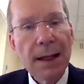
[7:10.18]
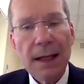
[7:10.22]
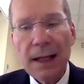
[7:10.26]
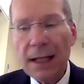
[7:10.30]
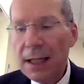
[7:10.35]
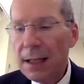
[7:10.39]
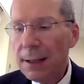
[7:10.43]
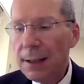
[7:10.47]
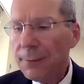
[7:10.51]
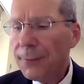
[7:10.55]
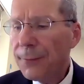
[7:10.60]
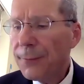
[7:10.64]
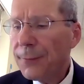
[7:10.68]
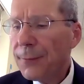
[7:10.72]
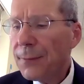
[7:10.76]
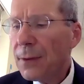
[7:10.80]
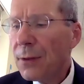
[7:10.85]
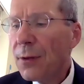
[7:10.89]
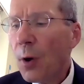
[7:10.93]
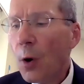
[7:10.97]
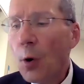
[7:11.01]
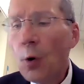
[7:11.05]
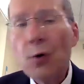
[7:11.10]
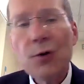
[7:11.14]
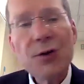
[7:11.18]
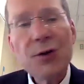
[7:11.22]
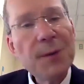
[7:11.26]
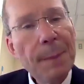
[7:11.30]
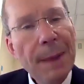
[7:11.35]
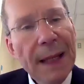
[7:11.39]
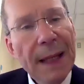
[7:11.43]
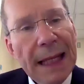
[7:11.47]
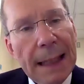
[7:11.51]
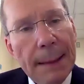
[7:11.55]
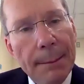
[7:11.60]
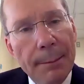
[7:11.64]
if those
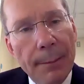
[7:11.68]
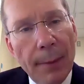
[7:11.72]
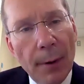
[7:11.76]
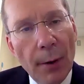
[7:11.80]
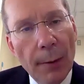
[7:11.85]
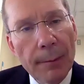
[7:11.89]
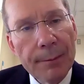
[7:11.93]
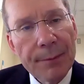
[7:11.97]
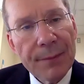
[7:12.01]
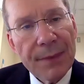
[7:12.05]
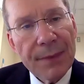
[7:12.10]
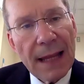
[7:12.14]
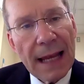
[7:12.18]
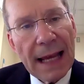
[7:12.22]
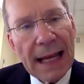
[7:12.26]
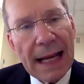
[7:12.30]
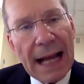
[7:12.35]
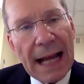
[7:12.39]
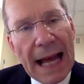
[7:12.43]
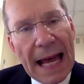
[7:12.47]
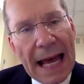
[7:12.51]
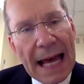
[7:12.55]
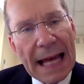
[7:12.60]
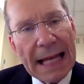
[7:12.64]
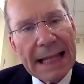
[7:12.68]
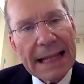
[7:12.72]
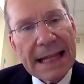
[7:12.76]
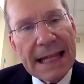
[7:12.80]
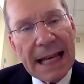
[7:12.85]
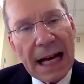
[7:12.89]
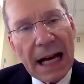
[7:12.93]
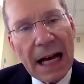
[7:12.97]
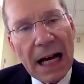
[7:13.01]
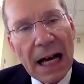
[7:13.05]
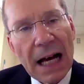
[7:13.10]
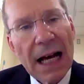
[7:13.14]
people that had
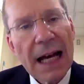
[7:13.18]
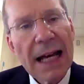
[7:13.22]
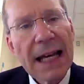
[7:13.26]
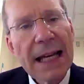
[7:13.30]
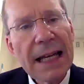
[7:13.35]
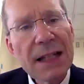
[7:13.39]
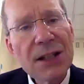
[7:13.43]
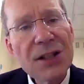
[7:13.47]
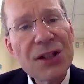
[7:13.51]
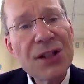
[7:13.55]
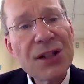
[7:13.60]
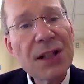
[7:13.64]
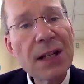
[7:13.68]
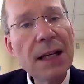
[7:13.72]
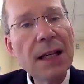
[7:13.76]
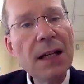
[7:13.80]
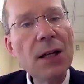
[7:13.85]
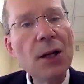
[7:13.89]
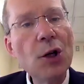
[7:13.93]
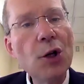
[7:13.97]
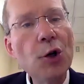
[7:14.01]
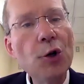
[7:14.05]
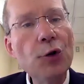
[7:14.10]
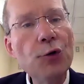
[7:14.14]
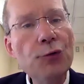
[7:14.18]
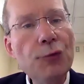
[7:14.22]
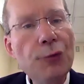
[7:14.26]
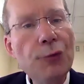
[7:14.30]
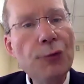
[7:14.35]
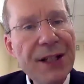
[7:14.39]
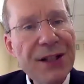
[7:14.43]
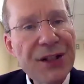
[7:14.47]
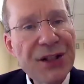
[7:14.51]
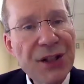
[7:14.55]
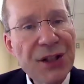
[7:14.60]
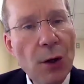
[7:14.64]
the highest
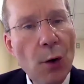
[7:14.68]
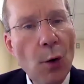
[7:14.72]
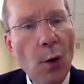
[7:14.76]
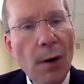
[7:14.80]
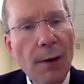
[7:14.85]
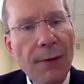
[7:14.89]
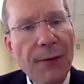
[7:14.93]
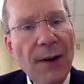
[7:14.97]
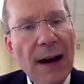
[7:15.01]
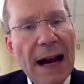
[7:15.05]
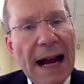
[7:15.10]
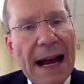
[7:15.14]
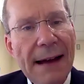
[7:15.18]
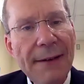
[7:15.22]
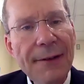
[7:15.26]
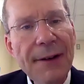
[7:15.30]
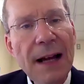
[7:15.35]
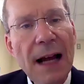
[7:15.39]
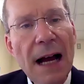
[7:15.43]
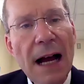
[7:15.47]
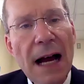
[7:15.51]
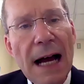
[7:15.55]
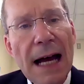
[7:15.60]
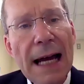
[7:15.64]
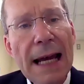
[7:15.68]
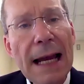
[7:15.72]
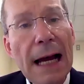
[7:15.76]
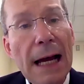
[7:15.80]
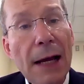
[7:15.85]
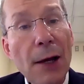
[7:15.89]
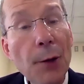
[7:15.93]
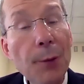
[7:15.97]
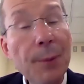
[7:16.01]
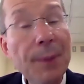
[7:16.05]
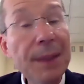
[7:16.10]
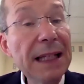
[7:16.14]
risk score for having high
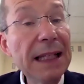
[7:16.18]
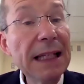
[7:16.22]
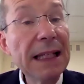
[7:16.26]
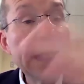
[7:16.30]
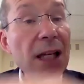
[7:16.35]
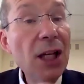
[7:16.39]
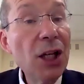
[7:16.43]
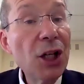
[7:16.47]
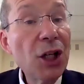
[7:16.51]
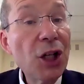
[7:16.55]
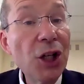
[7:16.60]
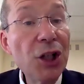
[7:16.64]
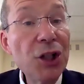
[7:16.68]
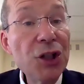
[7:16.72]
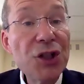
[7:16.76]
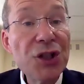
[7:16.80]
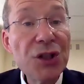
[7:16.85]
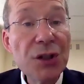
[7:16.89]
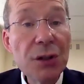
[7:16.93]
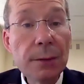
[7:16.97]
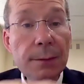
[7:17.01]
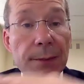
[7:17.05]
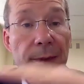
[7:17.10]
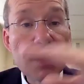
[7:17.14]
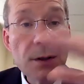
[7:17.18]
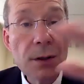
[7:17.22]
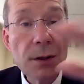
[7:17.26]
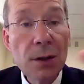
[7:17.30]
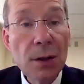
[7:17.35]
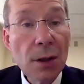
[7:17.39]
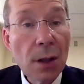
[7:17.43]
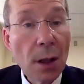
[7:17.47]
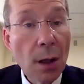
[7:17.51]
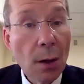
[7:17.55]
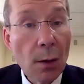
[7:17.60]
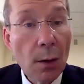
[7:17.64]
IOP consumed
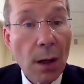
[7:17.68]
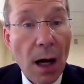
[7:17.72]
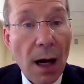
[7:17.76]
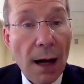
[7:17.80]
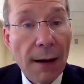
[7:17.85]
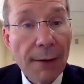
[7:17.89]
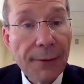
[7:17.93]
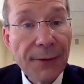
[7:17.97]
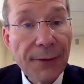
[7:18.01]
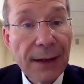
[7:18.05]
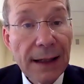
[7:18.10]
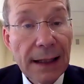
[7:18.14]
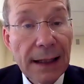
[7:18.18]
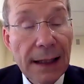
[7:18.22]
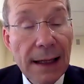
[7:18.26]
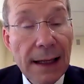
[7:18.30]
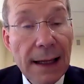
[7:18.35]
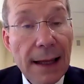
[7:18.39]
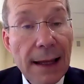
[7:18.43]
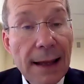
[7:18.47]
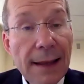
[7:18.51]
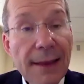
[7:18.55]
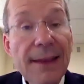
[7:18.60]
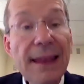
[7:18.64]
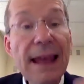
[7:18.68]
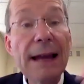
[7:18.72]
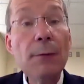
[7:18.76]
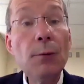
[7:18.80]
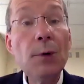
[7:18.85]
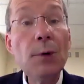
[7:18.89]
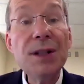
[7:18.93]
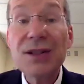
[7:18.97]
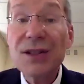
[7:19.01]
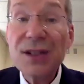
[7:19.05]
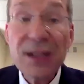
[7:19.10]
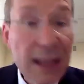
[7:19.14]
no coffee, they
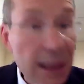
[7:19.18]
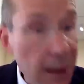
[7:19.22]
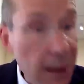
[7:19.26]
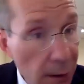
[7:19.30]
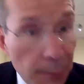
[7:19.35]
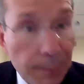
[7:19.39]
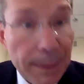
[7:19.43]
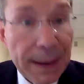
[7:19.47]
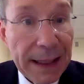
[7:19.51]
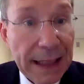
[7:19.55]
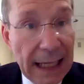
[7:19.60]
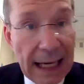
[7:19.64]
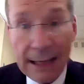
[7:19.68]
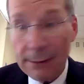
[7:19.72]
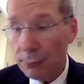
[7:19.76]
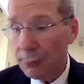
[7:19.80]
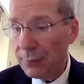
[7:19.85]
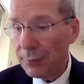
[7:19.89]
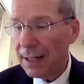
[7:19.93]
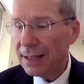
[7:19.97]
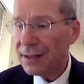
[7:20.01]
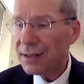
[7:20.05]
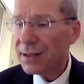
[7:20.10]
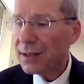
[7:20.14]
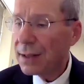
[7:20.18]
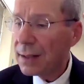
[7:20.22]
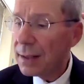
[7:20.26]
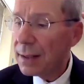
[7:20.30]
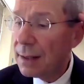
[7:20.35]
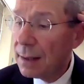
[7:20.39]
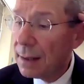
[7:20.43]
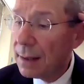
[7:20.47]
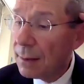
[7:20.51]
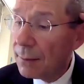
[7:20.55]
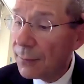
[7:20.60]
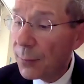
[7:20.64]
would still be at risk
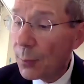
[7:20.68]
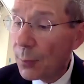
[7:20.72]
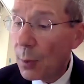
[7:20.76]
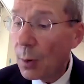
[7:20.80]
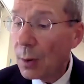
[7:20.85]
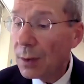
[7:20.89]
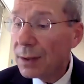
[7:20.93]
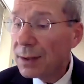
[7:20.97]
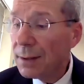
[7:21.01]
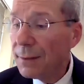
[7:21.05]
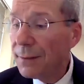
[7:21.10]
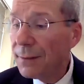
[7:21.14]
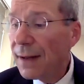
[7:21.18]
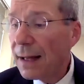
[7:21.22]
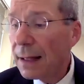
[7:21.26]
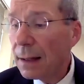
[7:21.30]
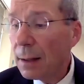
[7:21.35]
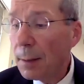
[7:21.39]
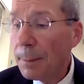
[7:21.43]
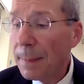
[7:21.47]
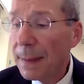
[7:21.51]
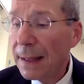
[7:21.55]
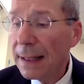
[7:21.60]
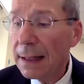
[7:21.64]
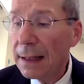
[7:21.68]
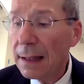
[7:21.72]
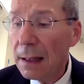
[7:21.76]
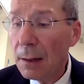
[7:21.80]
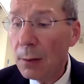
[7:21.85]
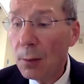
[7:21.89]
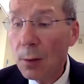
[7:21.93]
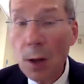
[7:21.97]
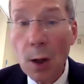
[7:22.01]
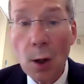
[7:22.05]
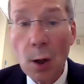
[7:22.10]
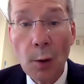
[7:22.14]
for developing
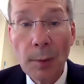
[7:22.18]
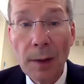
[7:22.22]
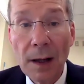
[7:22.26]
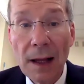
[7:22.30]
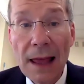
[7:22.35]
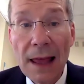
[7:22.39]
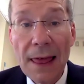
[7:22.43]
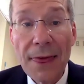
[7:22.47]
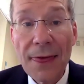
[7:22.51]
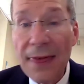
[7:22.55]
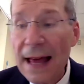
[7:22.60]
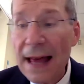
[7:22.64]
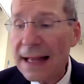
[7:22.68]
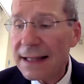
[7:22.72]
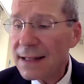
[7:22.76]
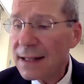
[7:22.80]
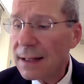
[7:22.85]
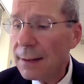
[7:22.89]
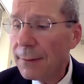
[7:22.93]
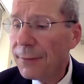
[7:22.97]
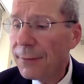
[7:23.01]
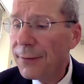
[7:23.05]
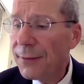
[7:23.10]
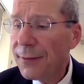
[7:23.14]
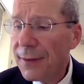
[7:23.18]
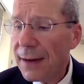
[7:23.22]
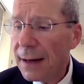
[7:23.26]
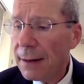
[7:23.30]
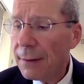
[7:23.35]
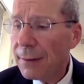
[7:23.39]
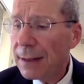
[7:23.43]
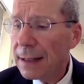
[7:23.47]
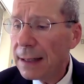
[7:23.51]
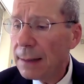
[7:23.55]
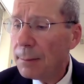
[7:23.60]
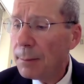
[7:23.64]
glaucoma. And that's a
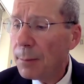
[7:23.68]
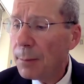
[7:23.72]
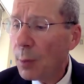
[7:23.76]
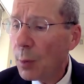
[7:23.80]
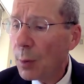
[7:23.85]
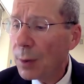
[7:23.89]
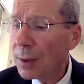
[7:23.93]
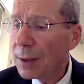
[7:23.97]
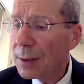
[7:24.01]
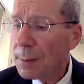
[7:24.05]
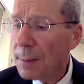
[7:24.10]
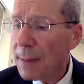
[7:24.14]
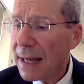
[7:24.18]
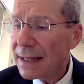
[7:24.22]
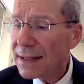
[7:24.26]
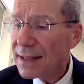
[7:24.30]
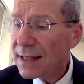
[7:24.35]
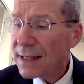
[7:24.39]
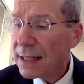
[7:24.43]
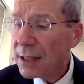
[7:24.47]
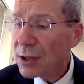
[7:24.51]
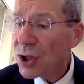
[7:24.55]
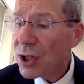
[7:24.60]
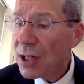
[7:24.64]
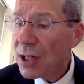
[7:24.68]
very important message.